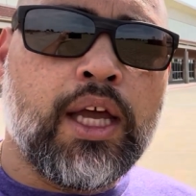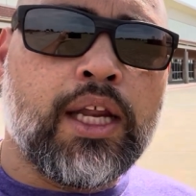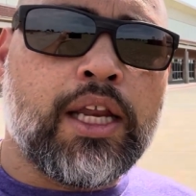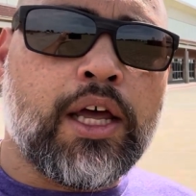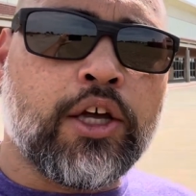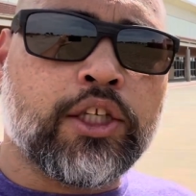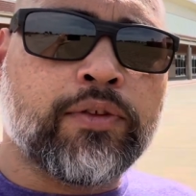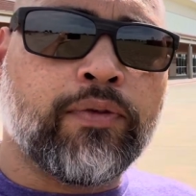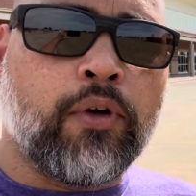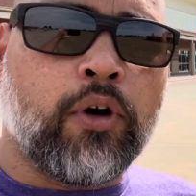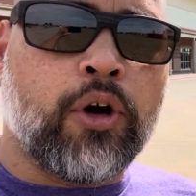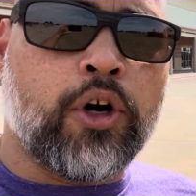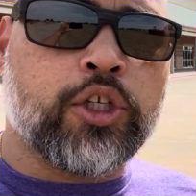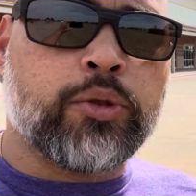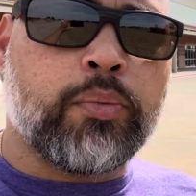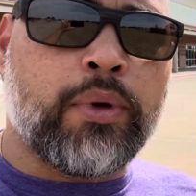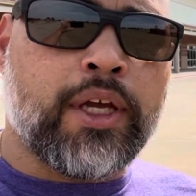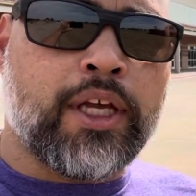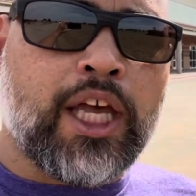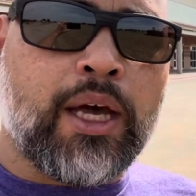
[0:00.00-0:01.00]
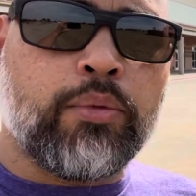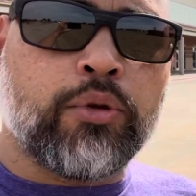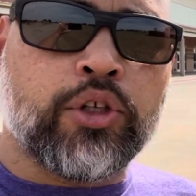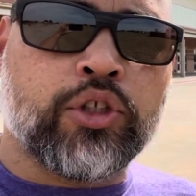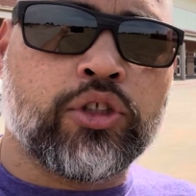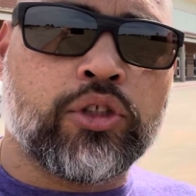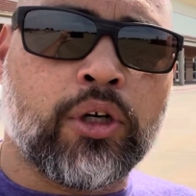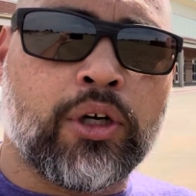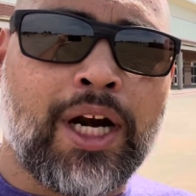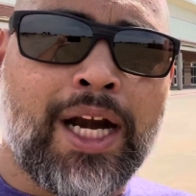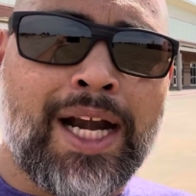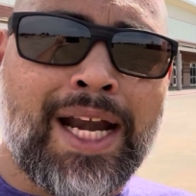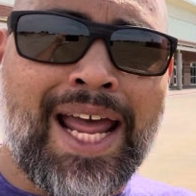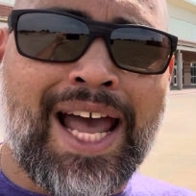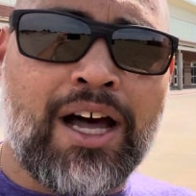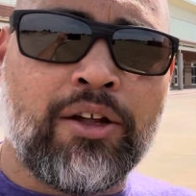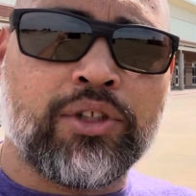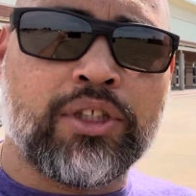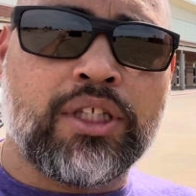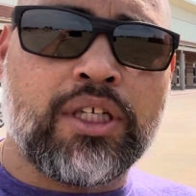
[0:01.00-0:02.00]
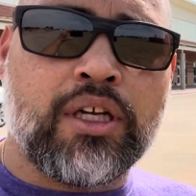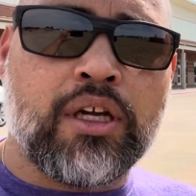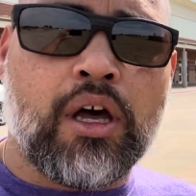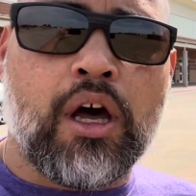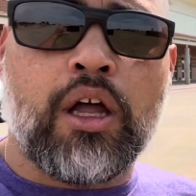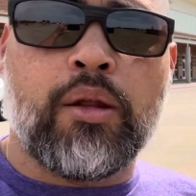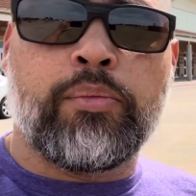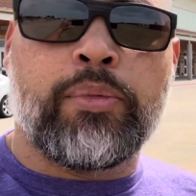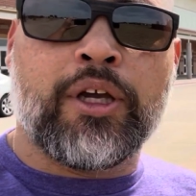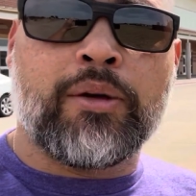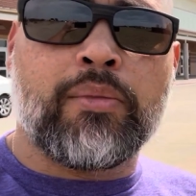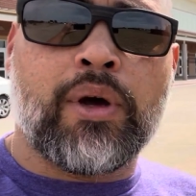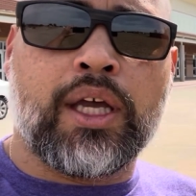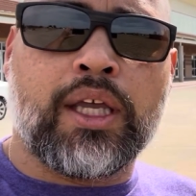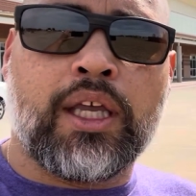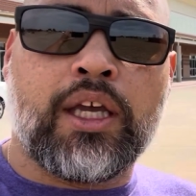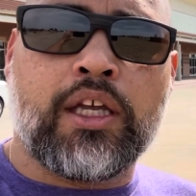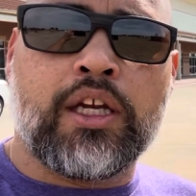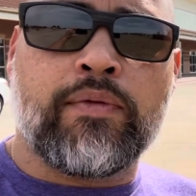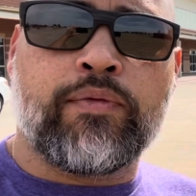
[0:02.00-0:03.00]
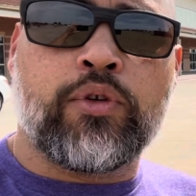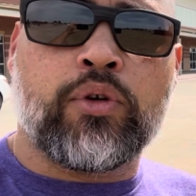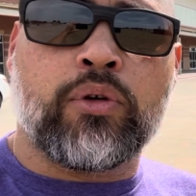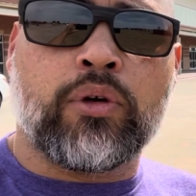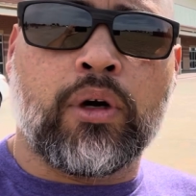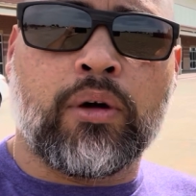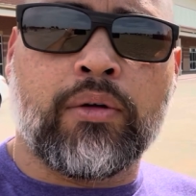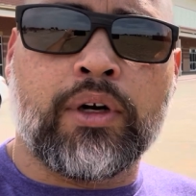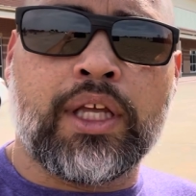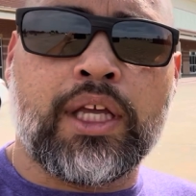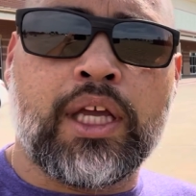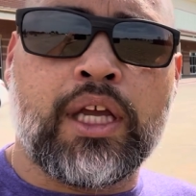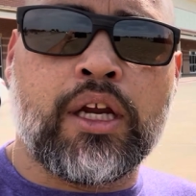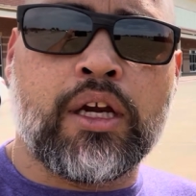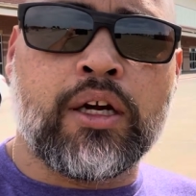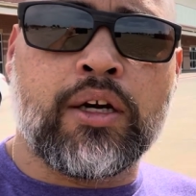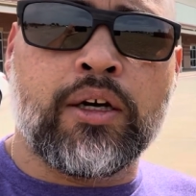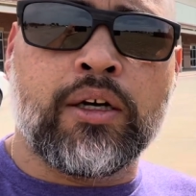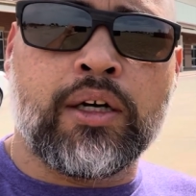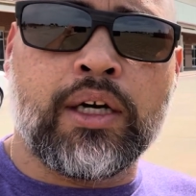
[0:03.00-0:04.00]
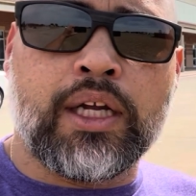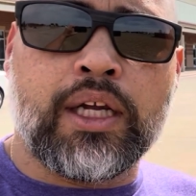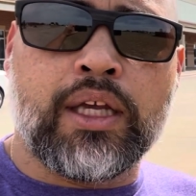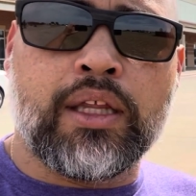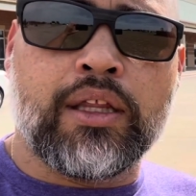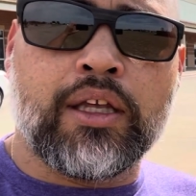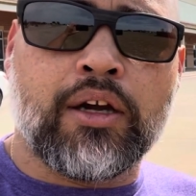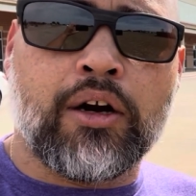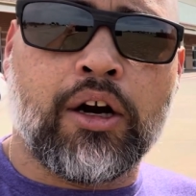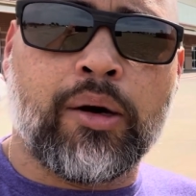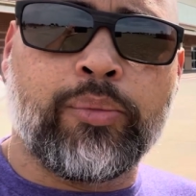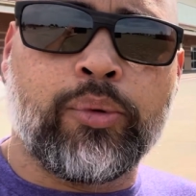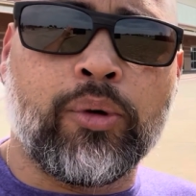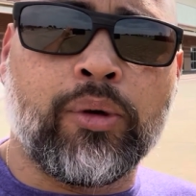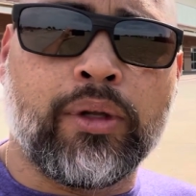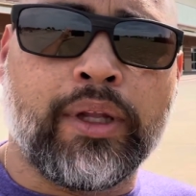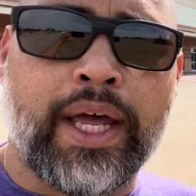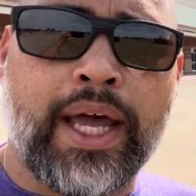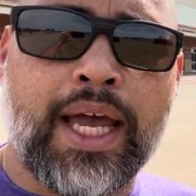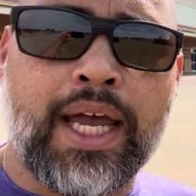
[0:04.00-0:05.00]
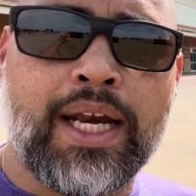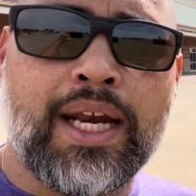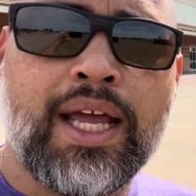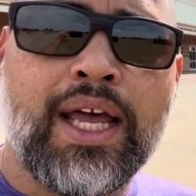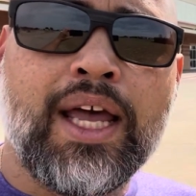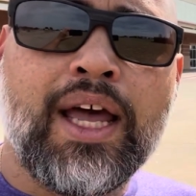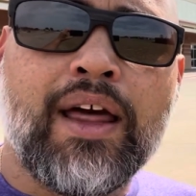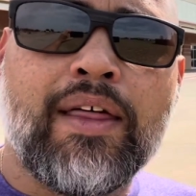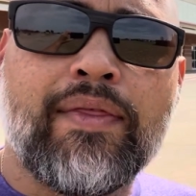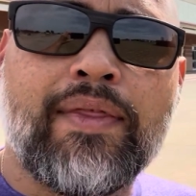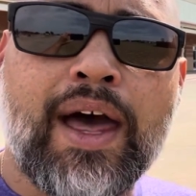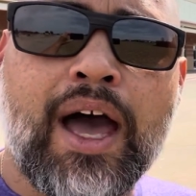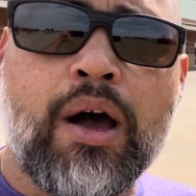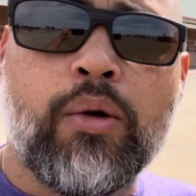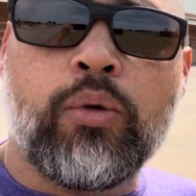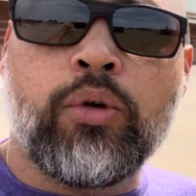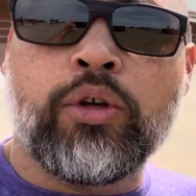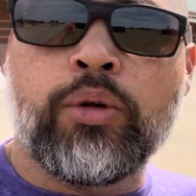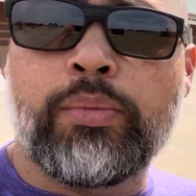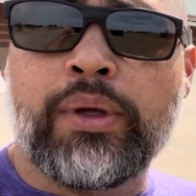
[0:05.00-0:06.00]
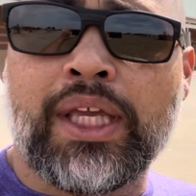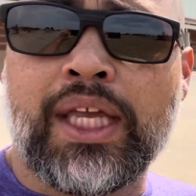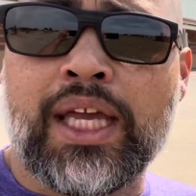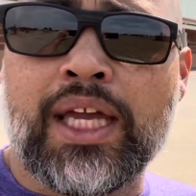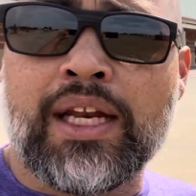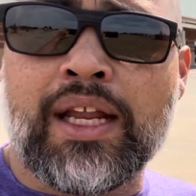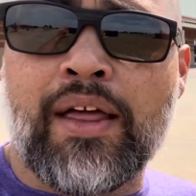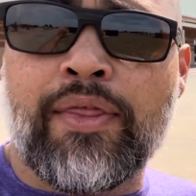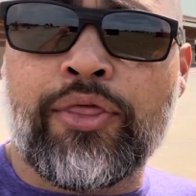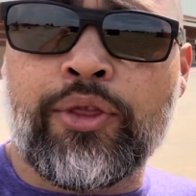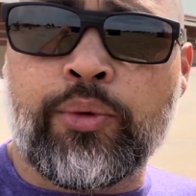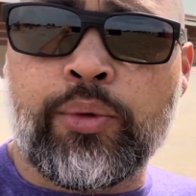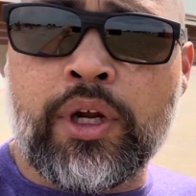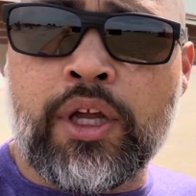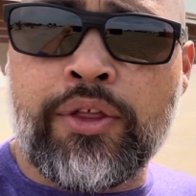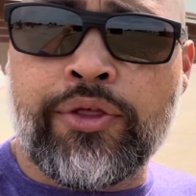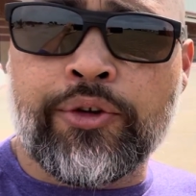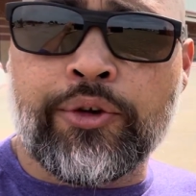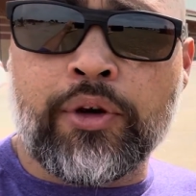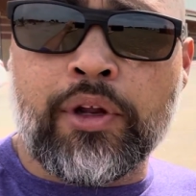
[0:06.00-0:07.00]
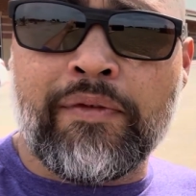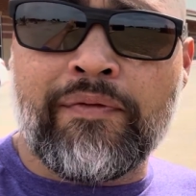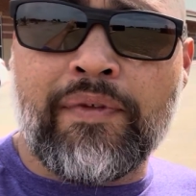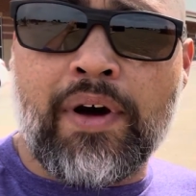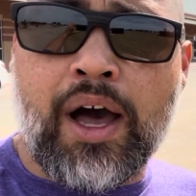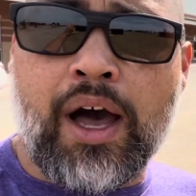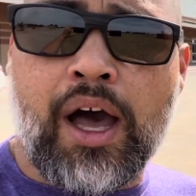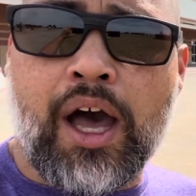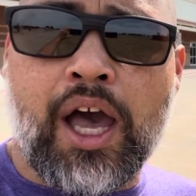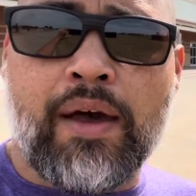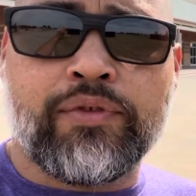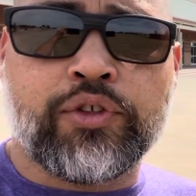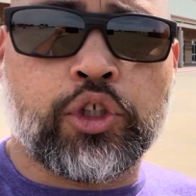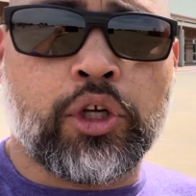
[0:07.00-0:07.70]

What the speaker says: Now, as far as being able to start announcing on Pick My Kid, if you're already here in the carpool lane, that will begin at 3:35.